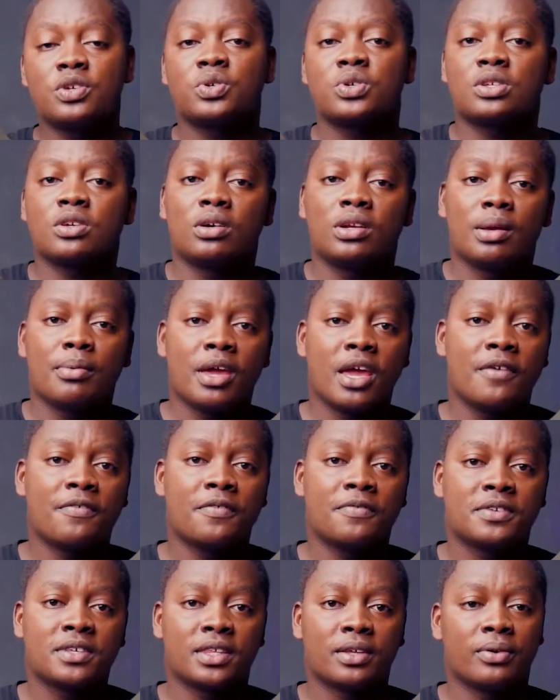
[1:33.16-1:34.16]
shooter on an
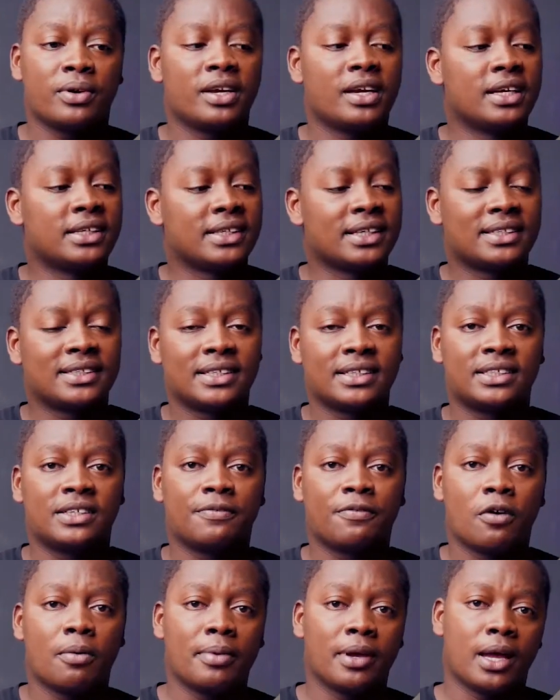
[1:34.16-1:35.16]
A53 is a
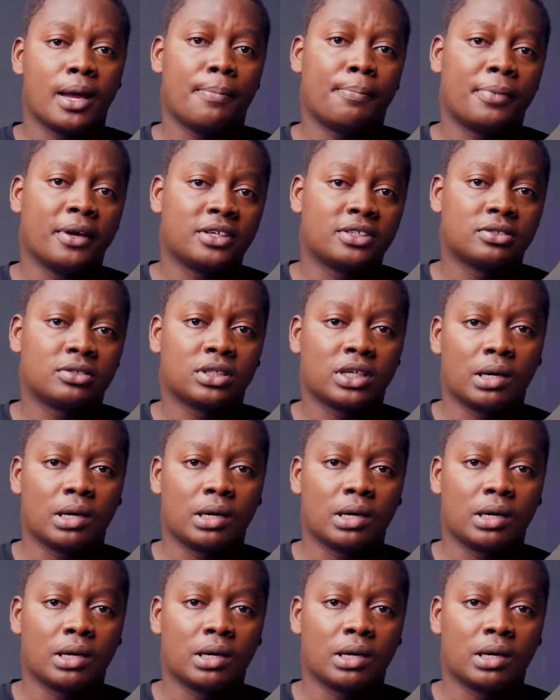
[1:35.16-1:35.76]
64 megapixel